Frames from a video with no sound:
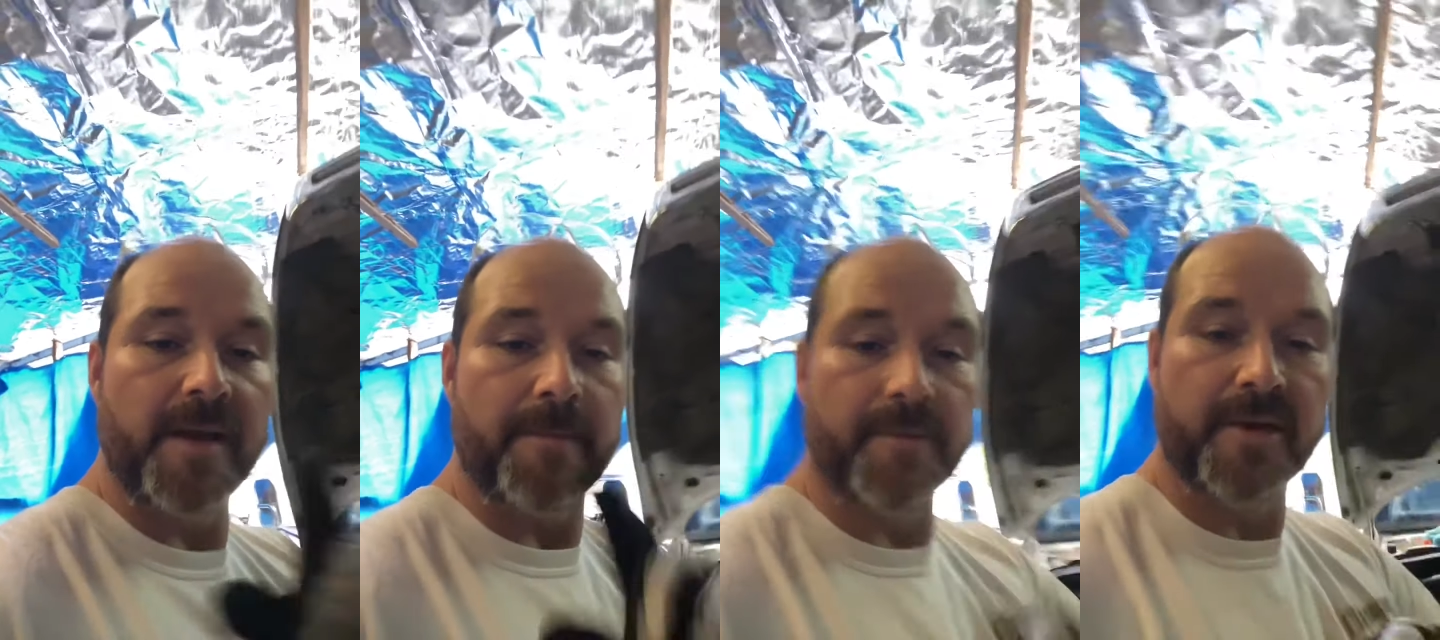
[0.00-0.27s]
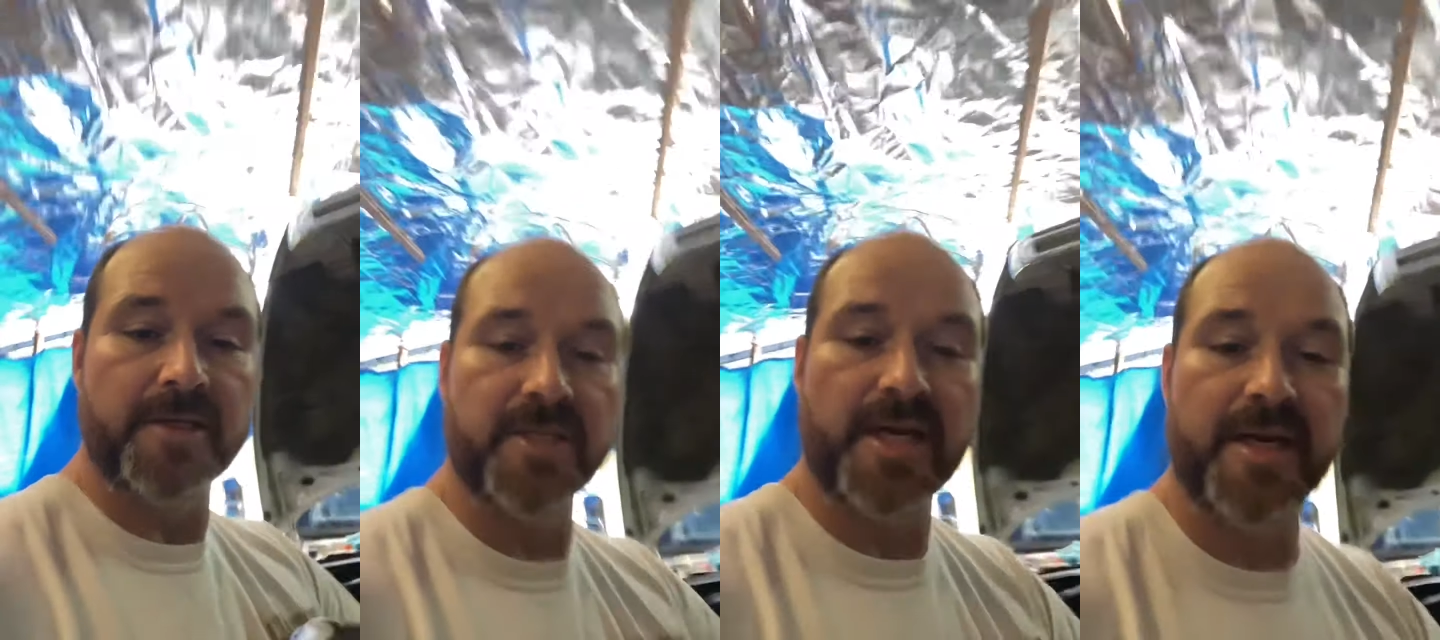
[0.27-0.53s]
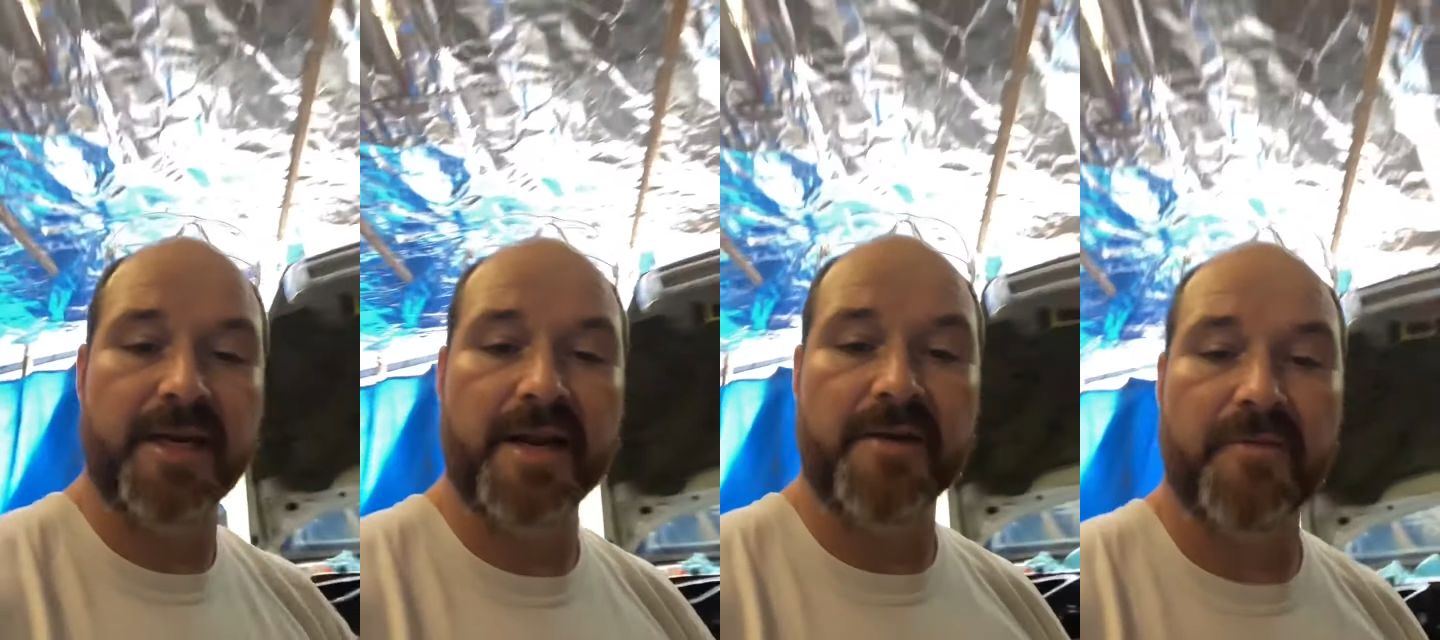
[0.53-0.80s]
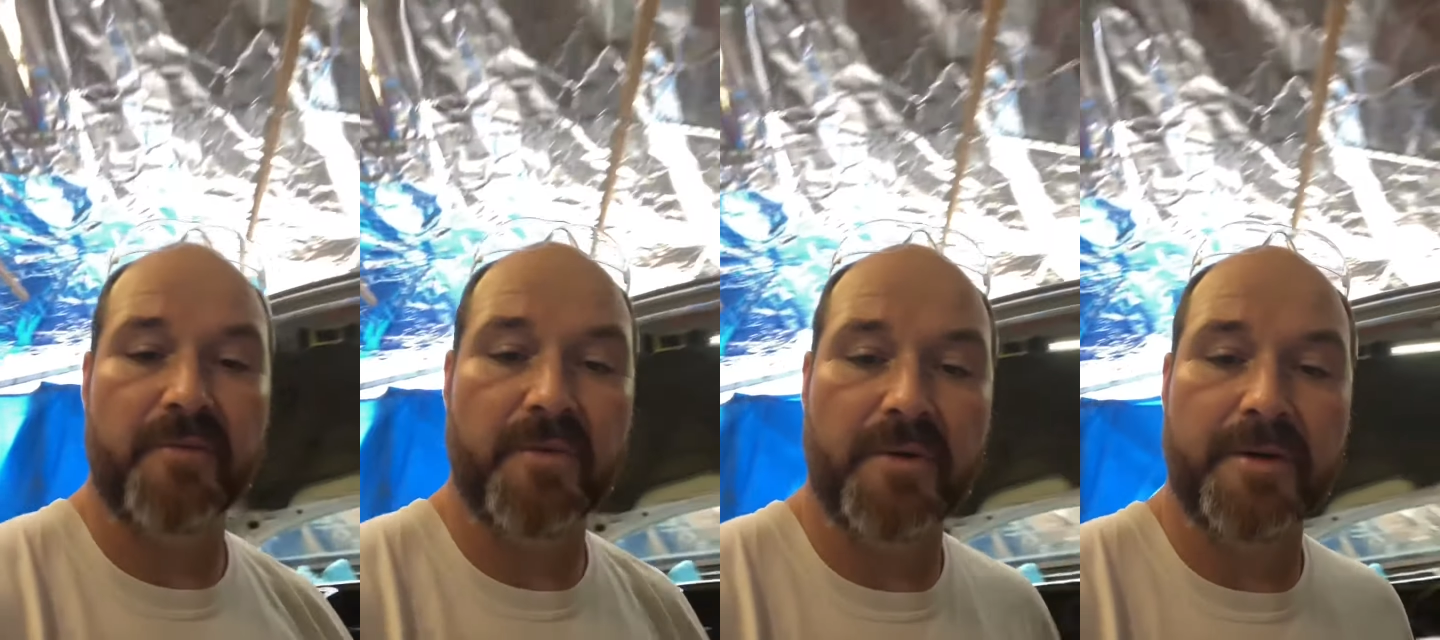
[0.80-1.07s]
Appreciate it,
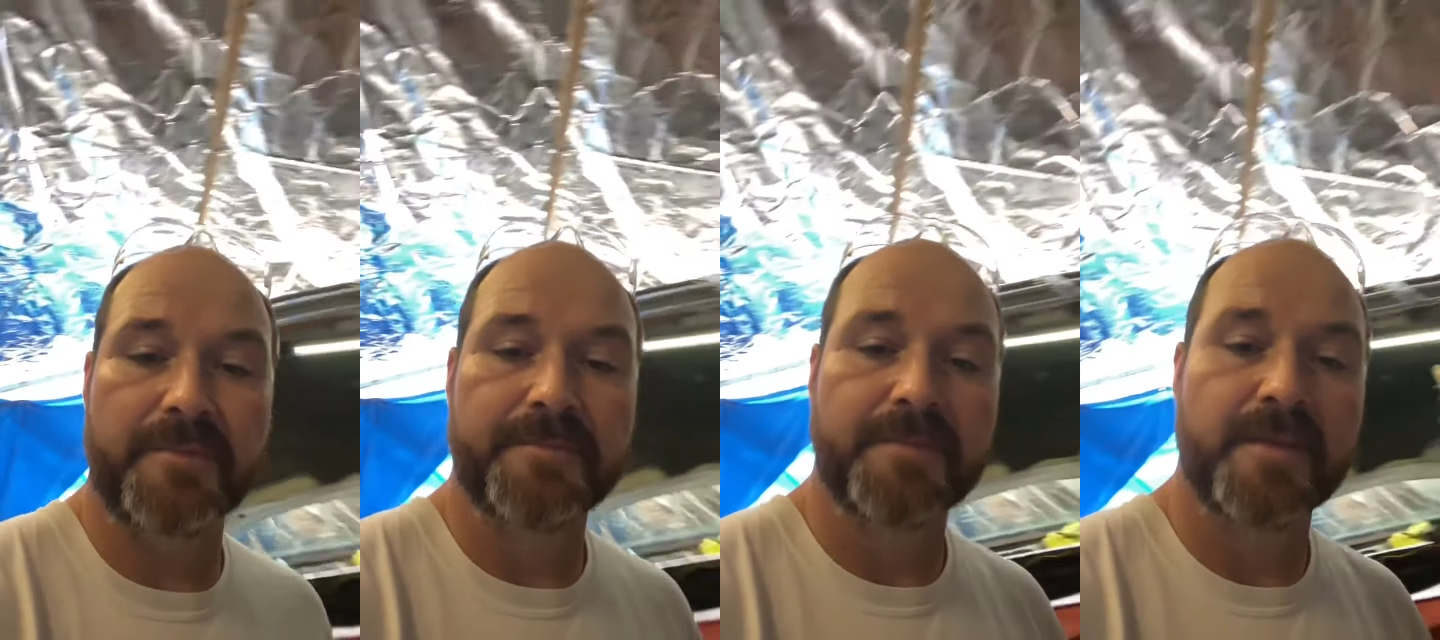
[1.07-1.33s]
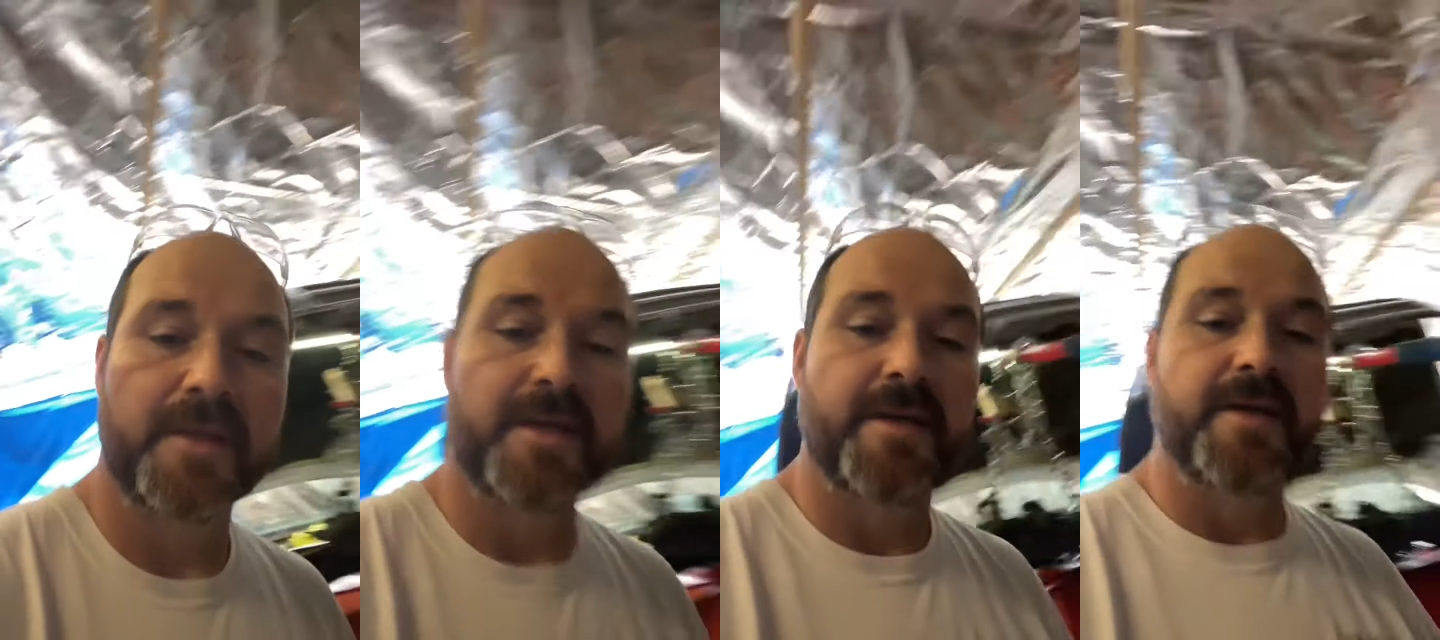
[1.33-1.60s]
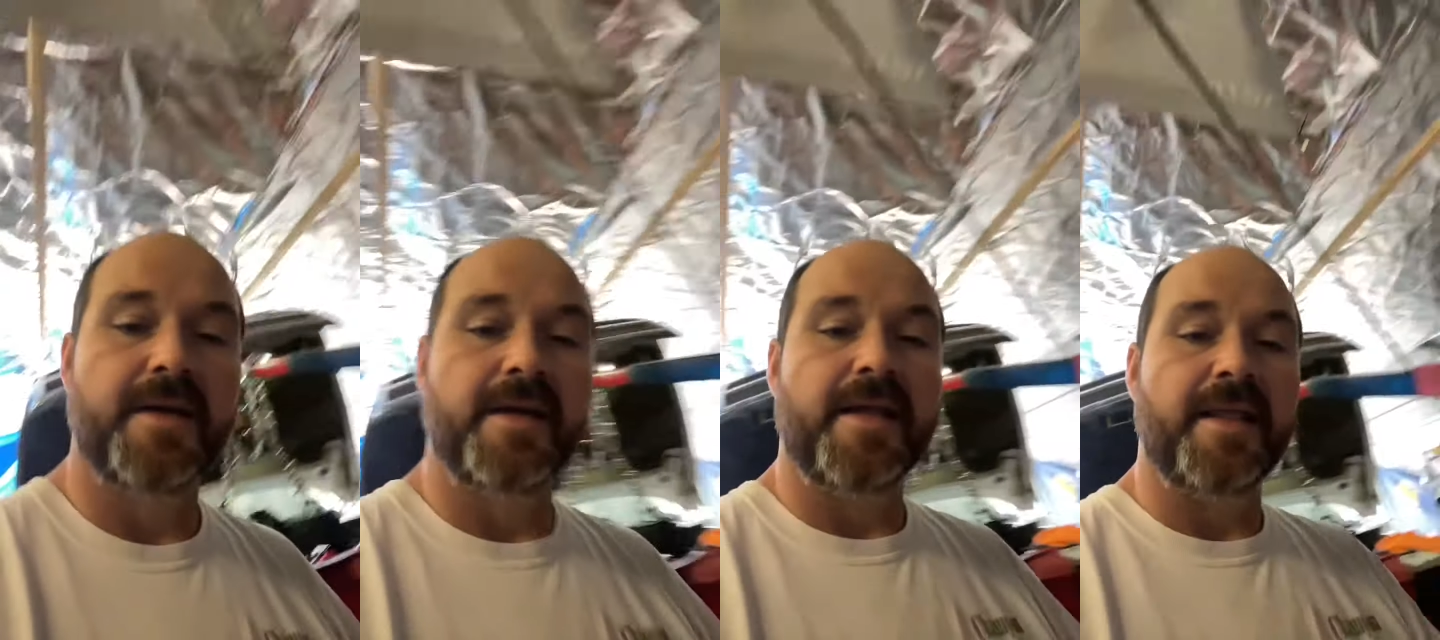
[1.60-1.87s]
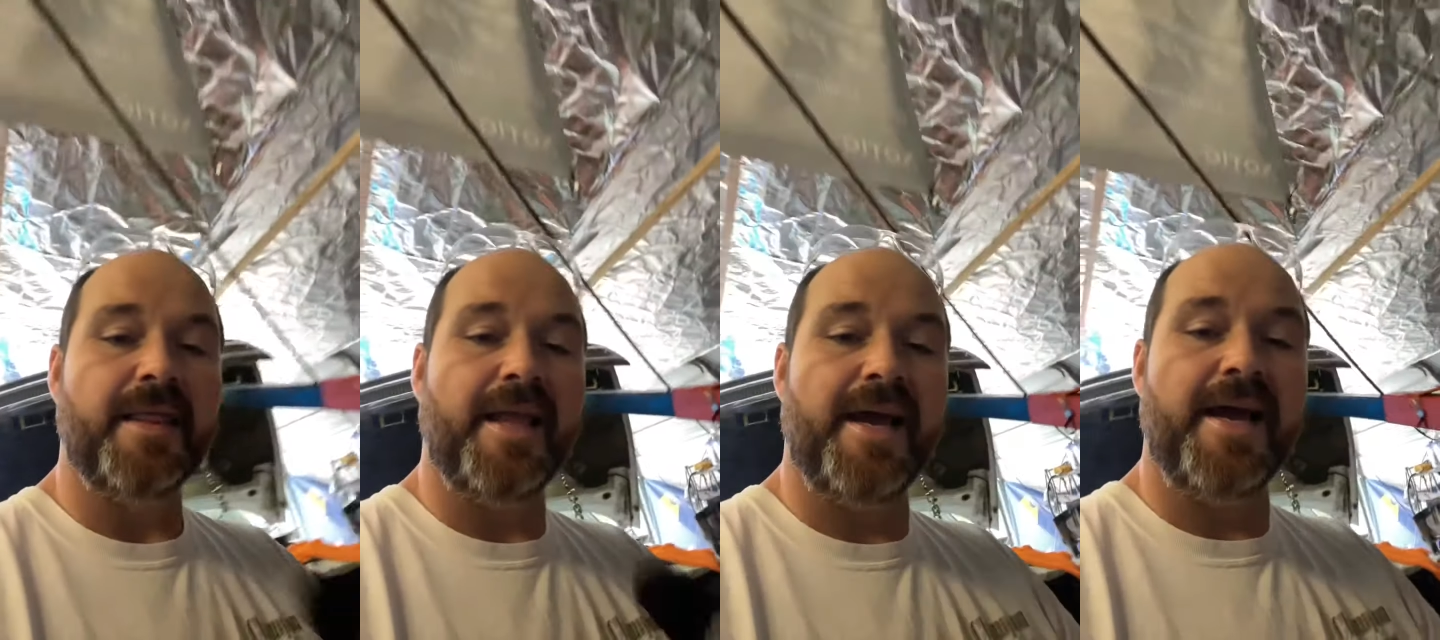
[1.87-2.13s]
everyone.
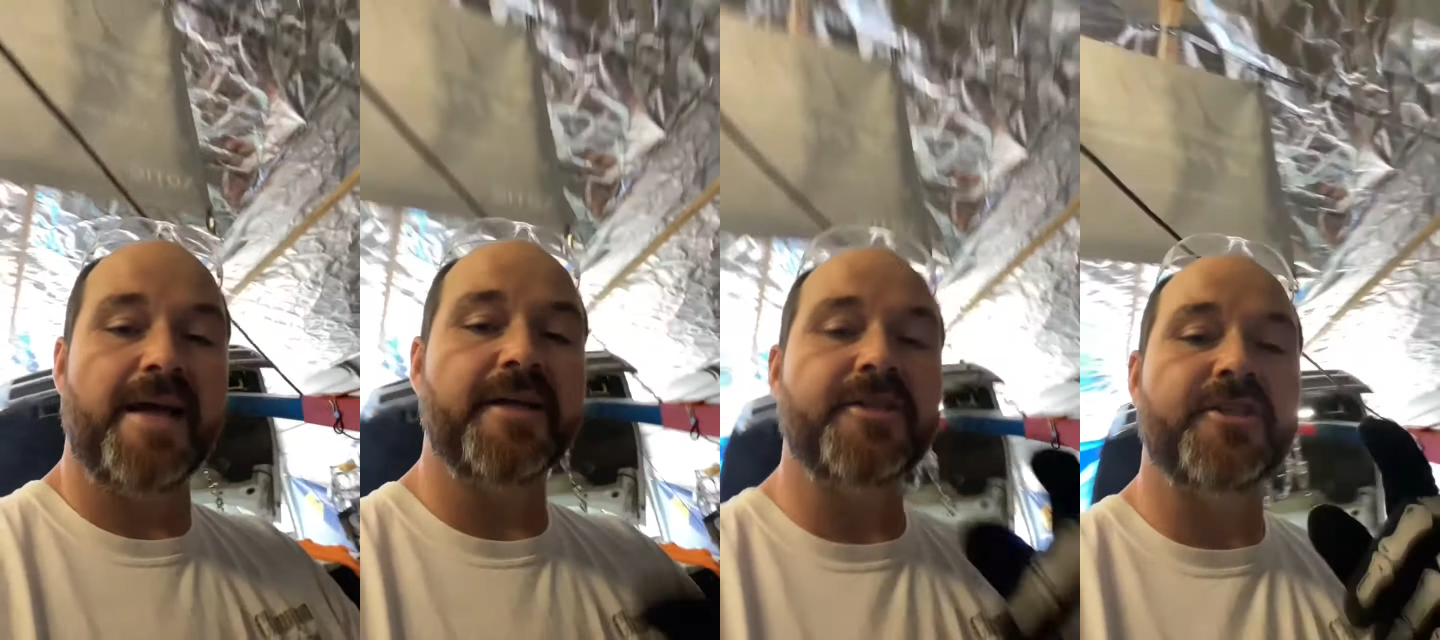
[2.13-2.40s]
Like,